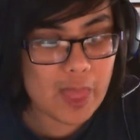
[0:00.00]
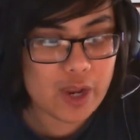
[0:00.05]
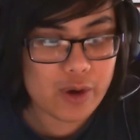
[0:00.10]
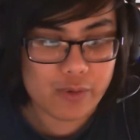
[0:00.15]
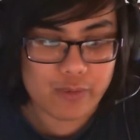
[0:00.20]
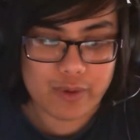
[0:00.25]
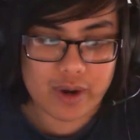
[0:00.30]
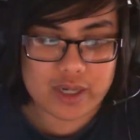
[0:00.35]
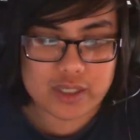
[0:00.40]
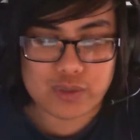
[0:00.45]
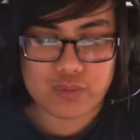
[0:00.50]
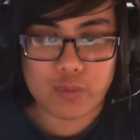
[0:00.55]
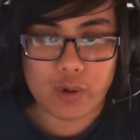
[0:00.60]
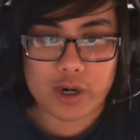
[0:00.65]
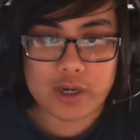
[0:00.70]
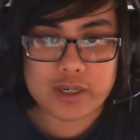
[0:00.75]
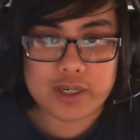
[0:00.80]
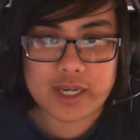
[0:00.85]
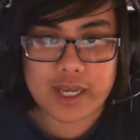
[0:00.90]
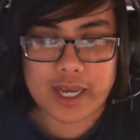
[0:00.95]
round
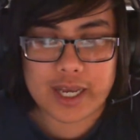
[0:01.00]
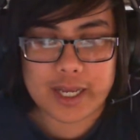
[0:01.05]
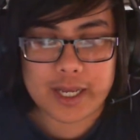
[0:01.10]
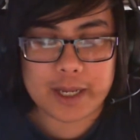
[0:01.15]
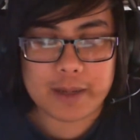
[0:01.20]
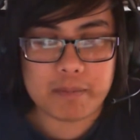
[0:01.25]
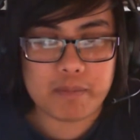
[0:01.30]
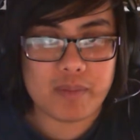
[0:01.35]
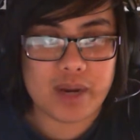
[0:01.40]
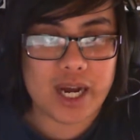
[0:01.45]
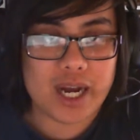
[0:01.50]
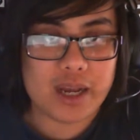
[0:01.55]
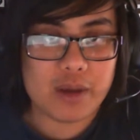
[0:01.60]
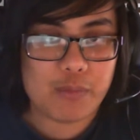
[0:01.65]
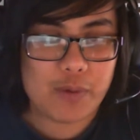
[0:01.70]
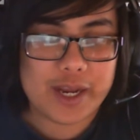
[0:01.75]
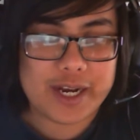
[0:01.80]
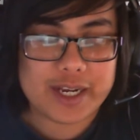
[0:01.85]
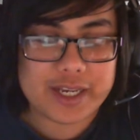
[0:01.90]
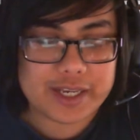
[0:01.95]
1, I
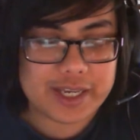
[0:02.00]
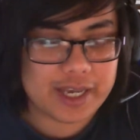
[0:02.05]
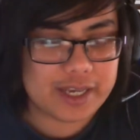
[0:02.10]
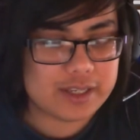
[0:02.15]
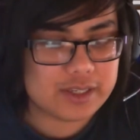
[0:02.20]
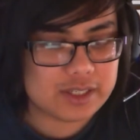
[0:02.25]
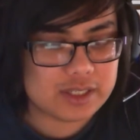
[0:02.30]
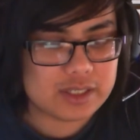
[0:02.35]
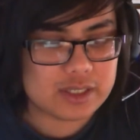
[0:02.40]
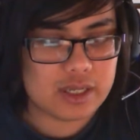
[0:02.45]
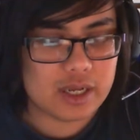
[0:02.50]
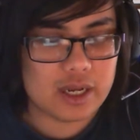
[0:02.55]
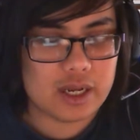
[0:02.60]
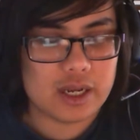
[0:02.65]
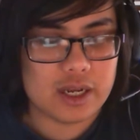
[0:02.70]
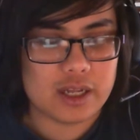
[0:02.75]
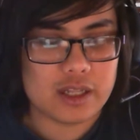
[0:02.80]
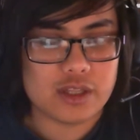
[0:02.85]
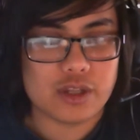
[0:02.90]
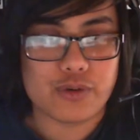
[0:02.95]
went against
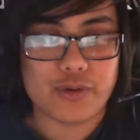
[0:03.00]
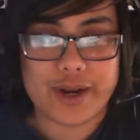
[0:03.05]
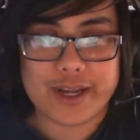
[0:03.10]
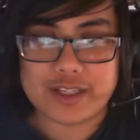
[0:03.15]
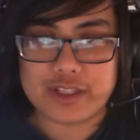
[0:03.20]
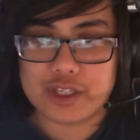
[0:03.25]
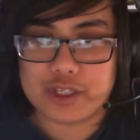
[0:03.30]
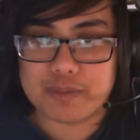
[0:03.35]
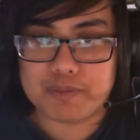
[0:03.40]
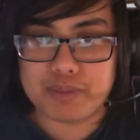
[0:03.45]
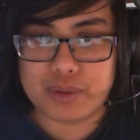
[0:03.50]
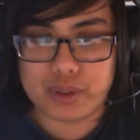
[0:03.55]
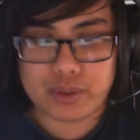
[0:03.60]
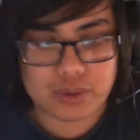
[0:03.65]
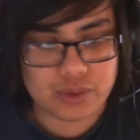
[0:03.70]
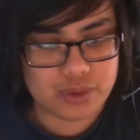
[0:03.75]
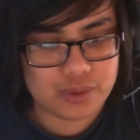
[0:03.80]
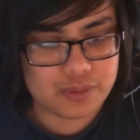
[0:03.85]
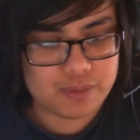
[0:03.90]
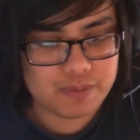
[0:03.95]
Lorantis
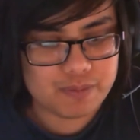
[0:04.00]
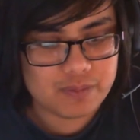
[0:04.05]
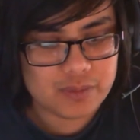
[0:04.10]
Bulu.